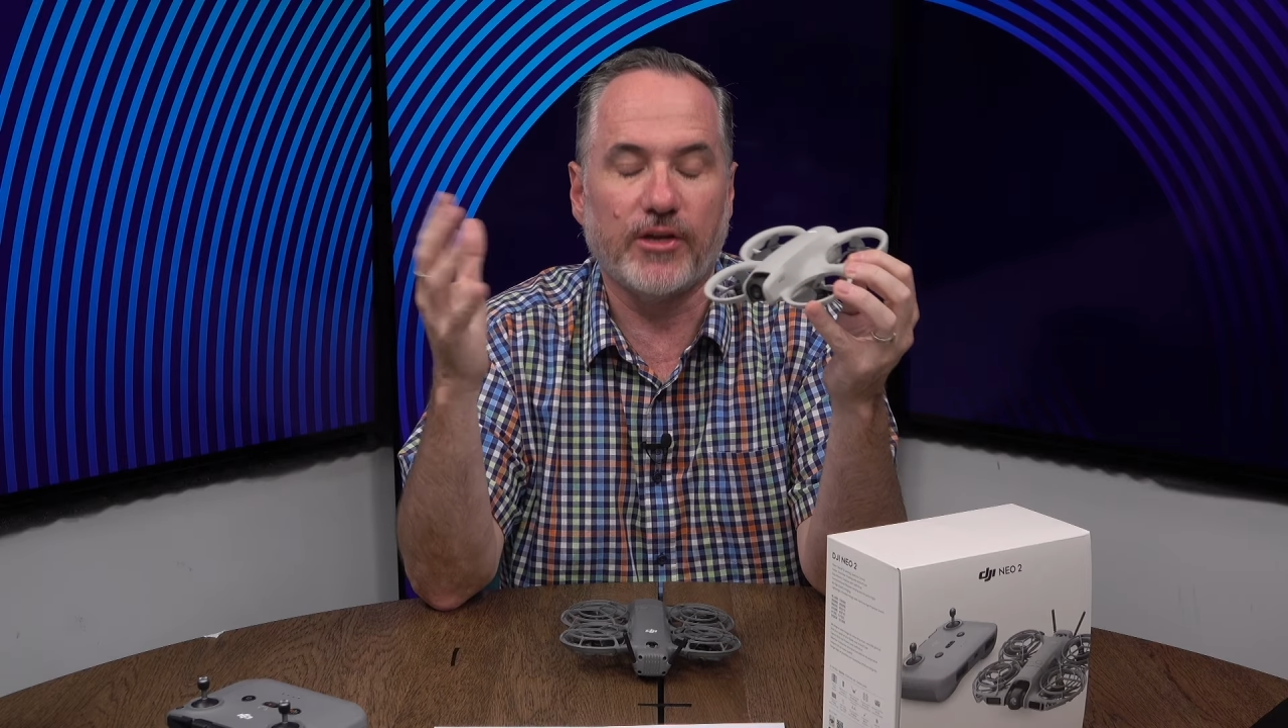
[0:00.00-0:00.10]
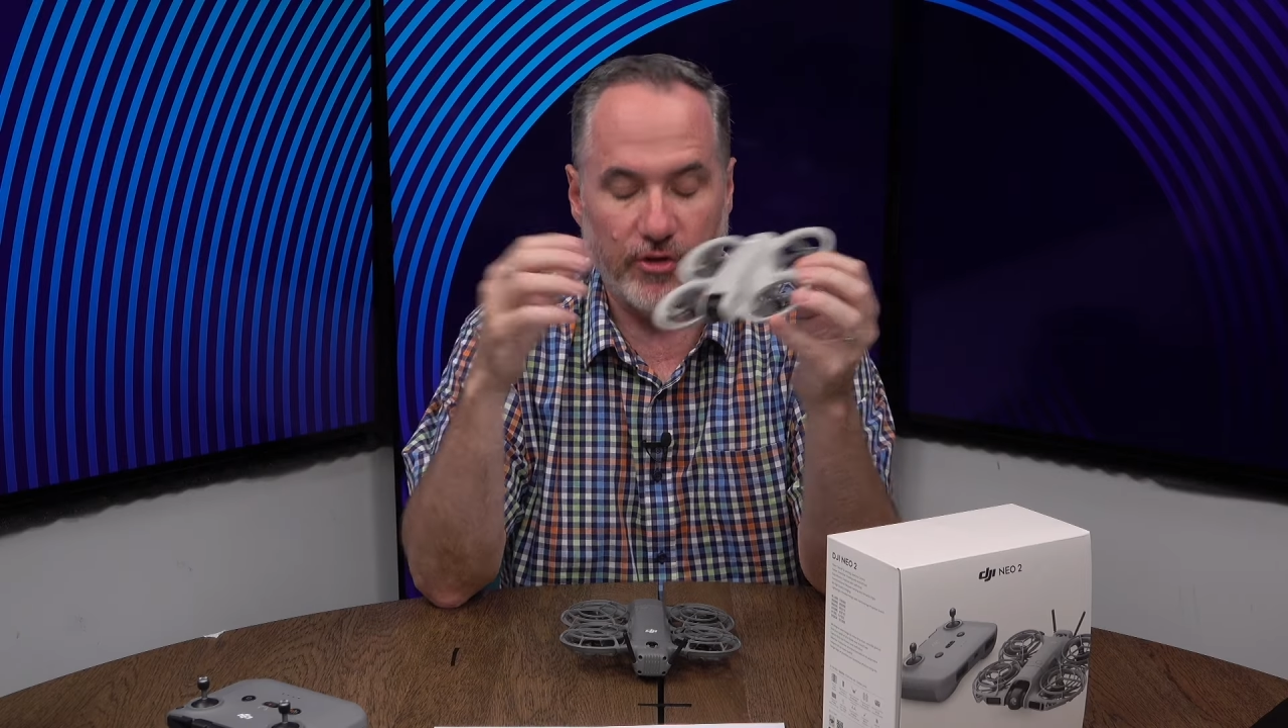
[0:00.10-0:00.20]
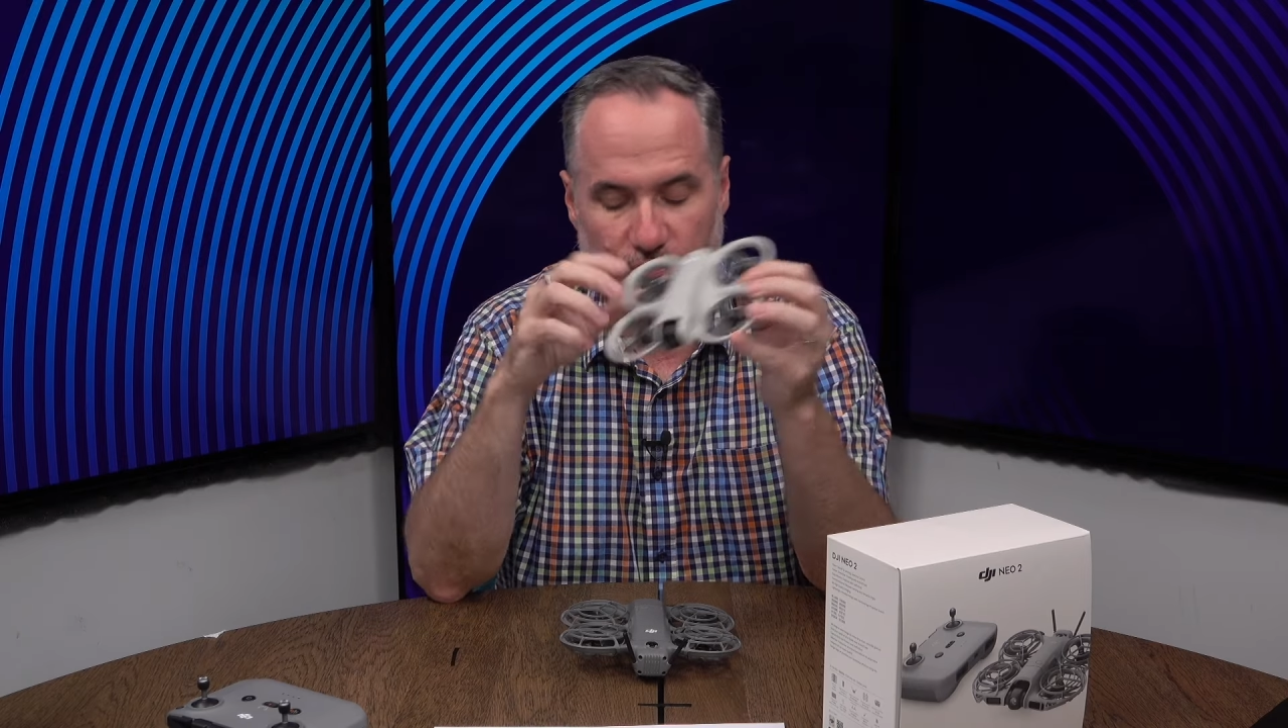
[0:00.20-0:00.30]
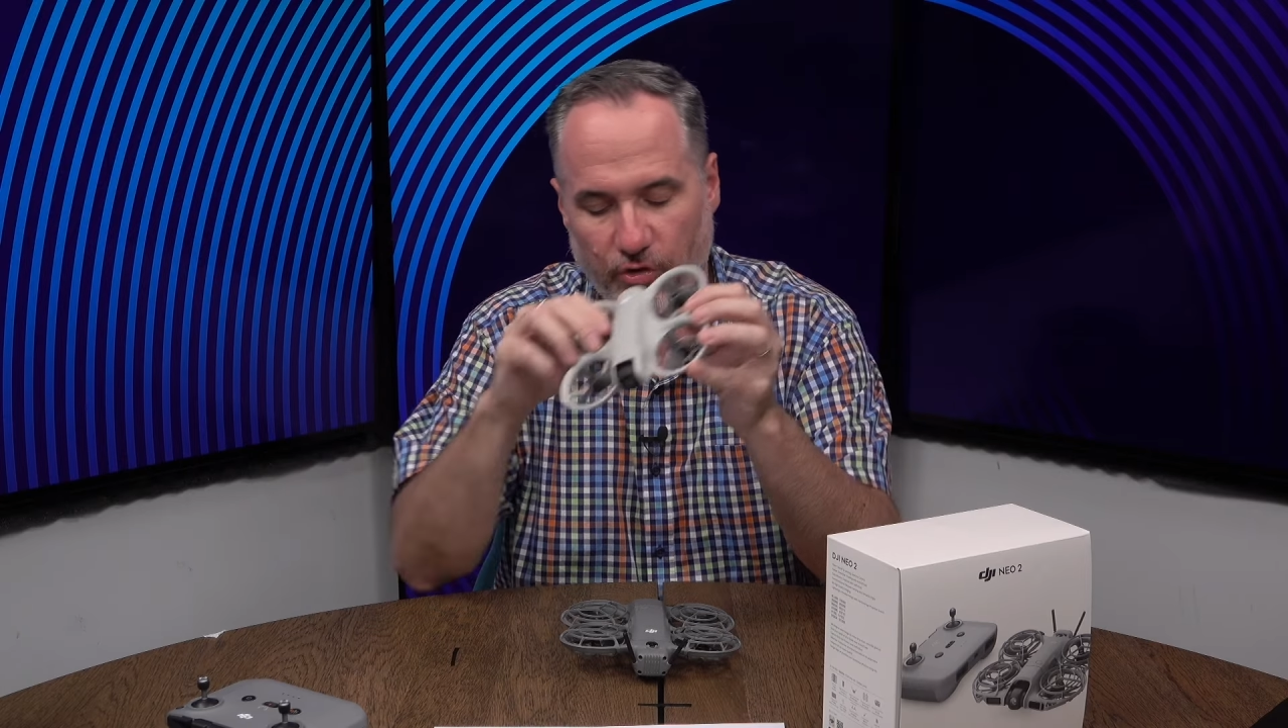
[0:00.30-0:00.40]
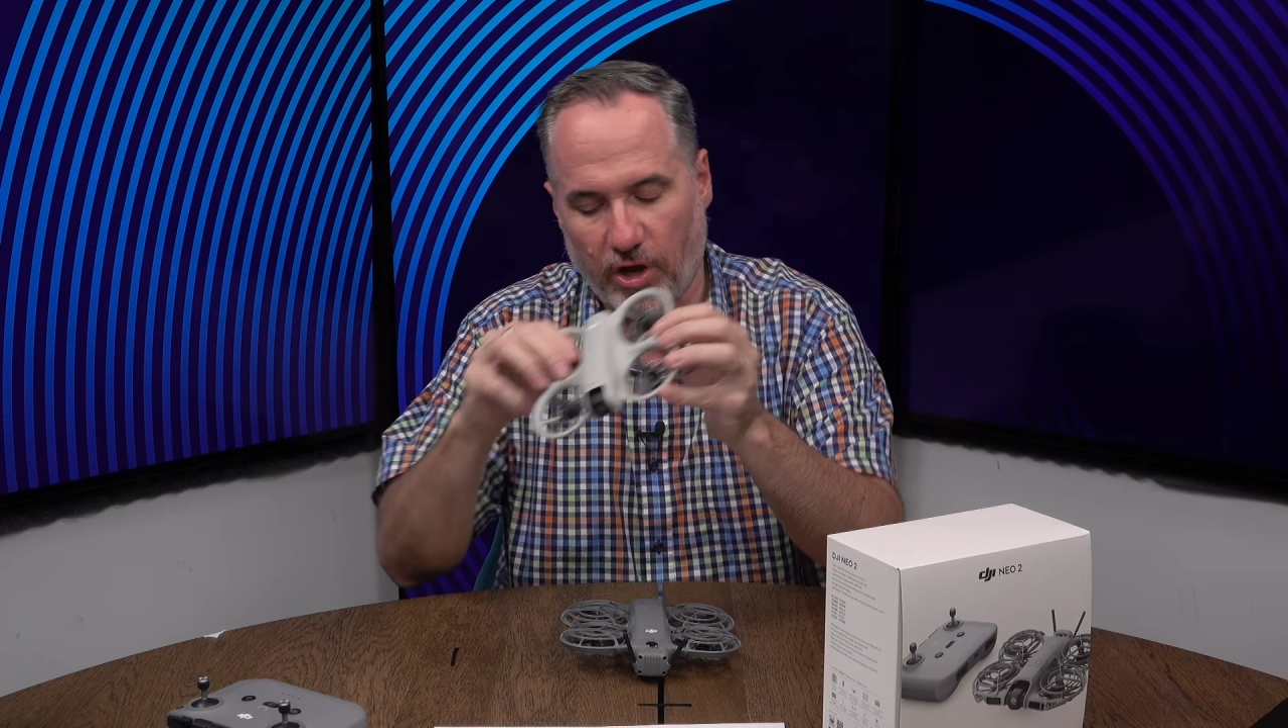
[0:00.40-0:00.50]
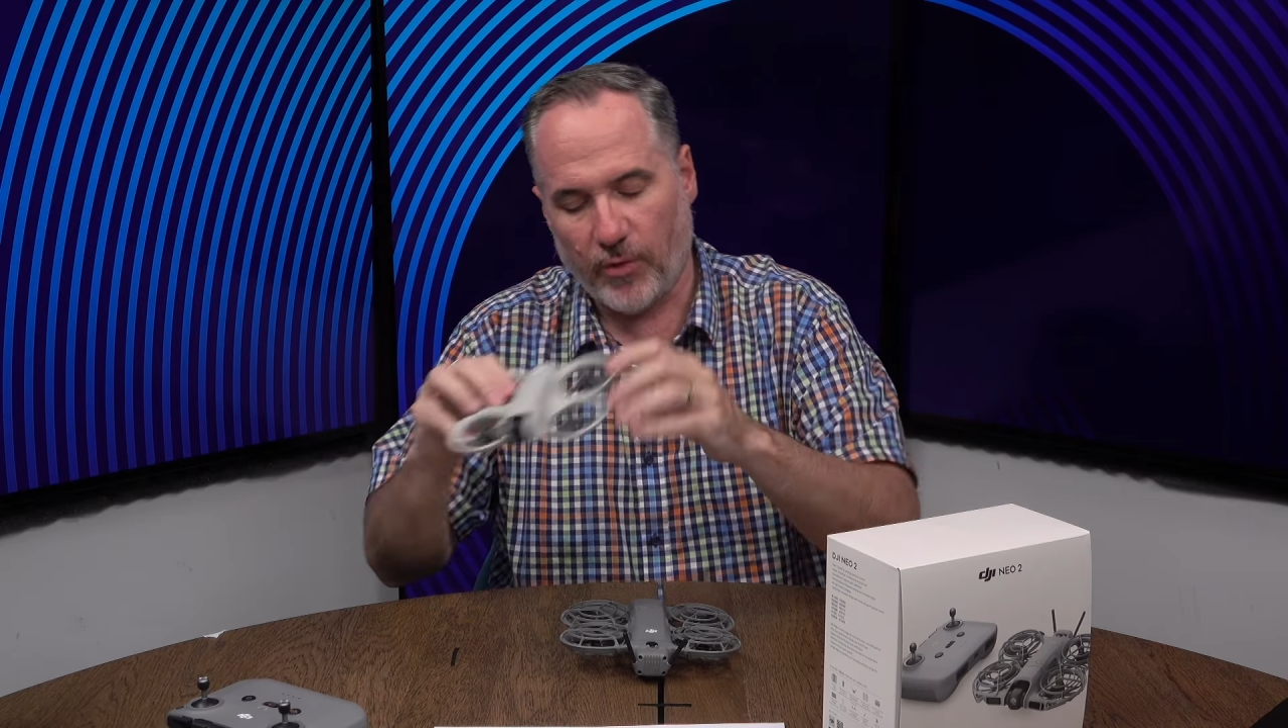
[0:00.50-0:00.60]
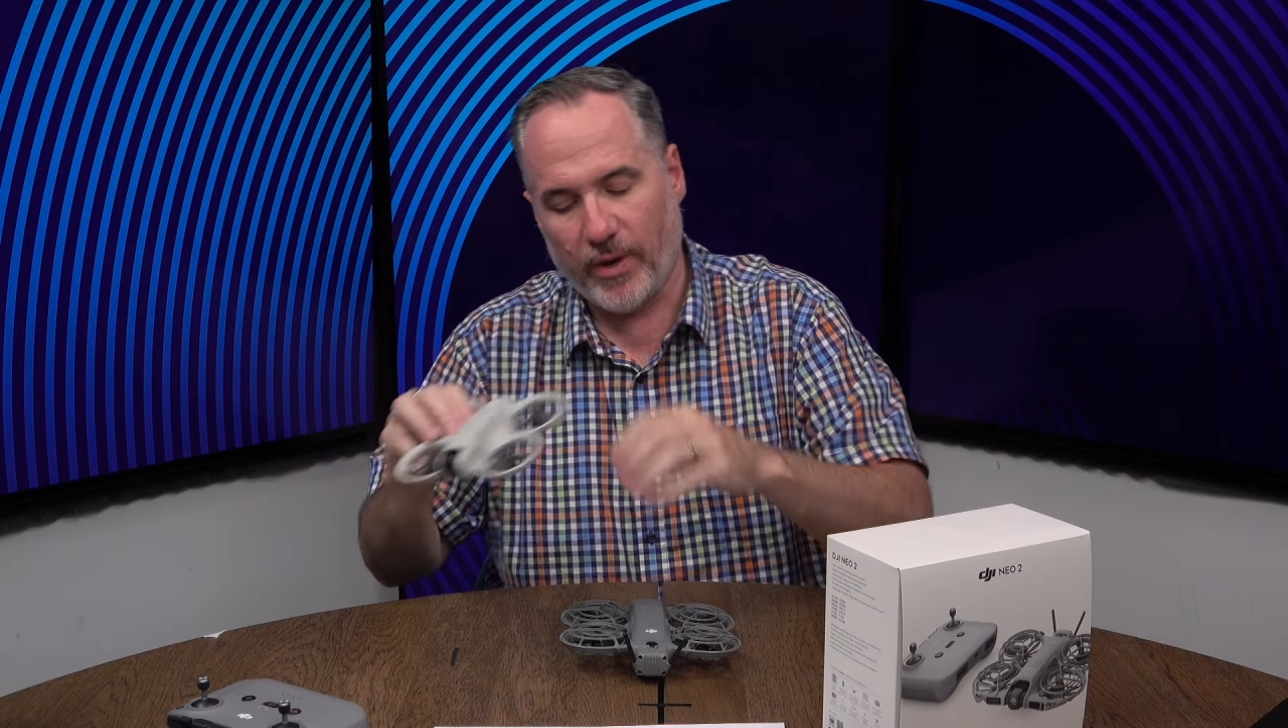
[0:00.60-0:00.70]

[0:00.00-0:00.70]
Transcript: a controller.